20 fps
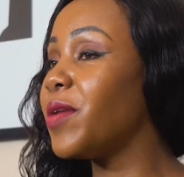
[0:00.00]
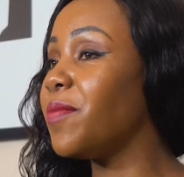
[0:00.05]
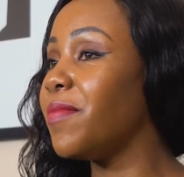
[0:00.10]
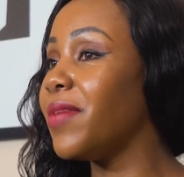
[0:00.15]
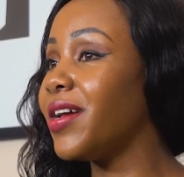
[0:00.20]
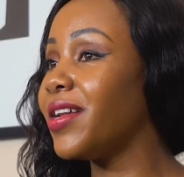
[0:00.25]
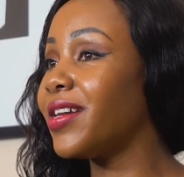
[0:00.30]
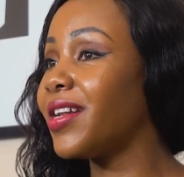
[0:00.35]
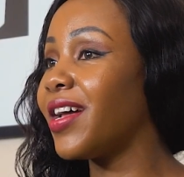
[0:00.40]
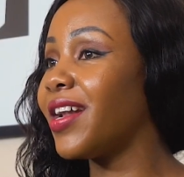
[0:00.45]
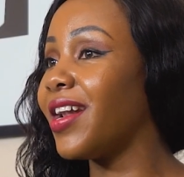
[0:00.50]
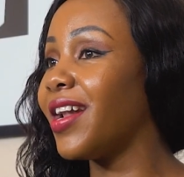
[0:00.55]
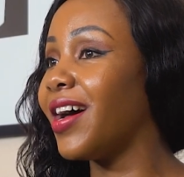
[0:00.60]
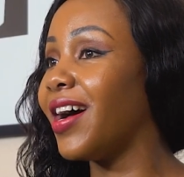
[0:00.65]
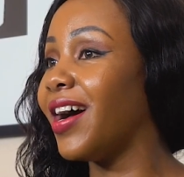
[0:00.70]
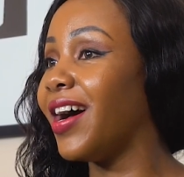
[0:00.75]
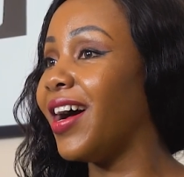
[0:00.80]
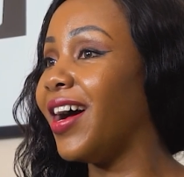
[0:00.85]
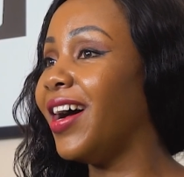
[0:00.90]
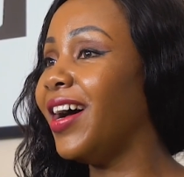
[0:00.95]
nimeenda
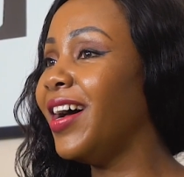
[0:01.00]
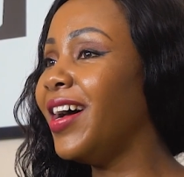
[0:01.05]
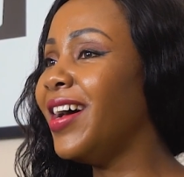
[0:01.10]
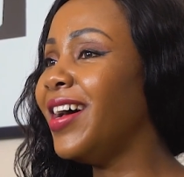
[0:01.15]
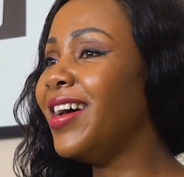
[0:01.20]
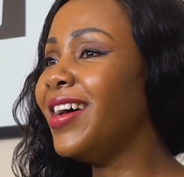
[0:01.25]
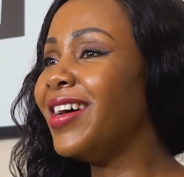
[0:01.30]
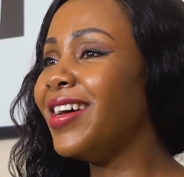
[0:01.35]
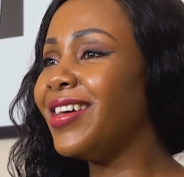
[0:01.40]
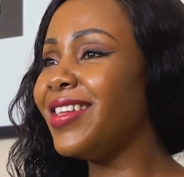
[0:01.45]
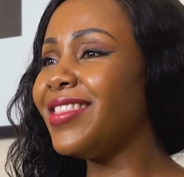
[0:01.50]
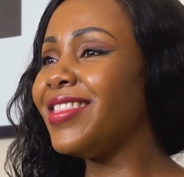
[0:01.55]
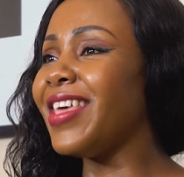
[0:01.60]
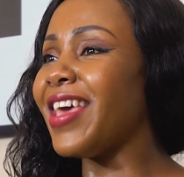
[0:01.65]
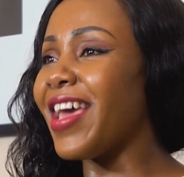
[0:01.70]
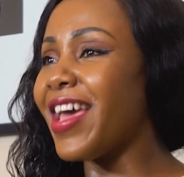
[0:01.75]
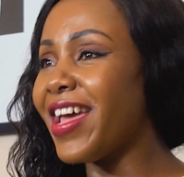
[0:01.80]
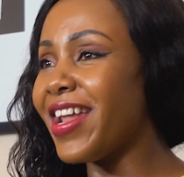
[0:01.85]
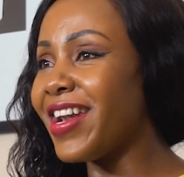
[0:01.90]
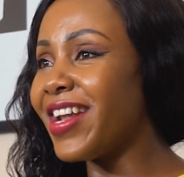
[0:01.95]
na
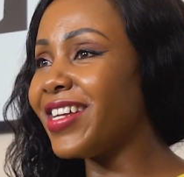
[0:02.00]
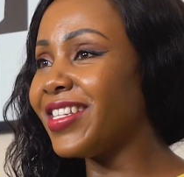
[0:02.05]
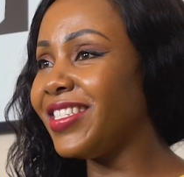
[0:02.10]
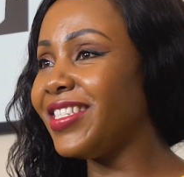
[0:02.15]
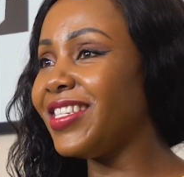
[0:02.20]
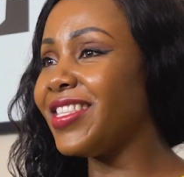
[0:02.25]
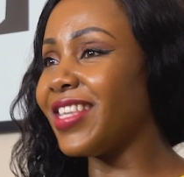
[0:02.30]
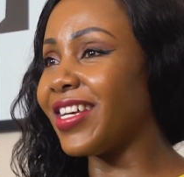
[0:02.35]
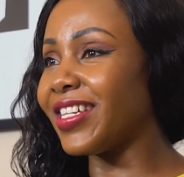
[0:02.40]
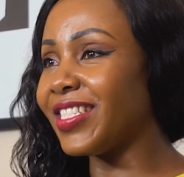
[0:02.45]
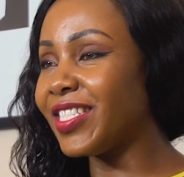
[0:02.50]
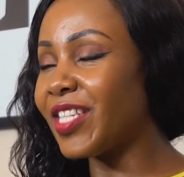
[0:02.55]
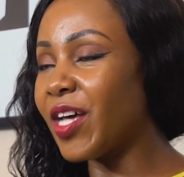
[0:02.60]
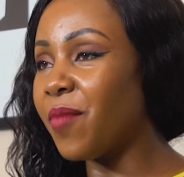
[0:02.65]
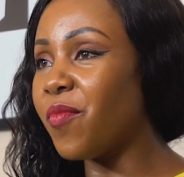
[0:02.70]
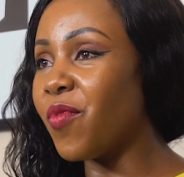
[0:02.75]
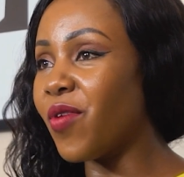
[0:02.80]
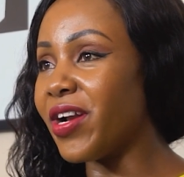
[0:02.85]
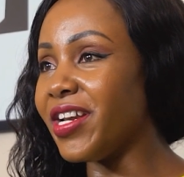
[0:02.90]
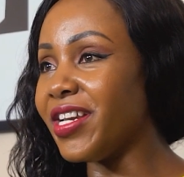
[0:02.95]
the energy that
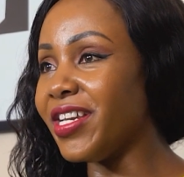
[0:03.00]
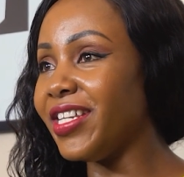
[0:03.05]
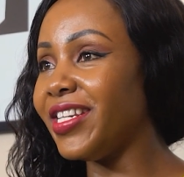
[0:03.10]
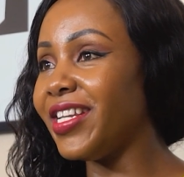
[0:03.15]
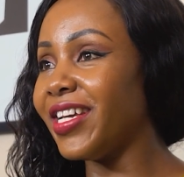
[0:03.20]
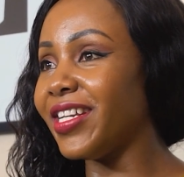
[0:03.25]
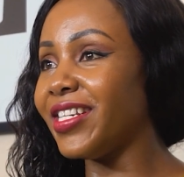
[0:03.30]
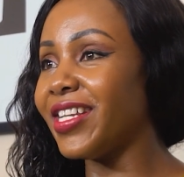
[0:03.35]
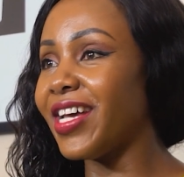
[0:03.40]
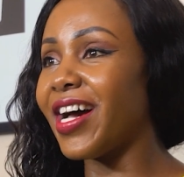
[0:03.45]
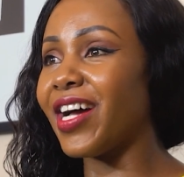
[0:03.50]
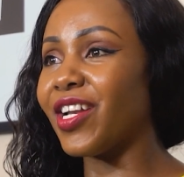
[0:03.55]
someone needed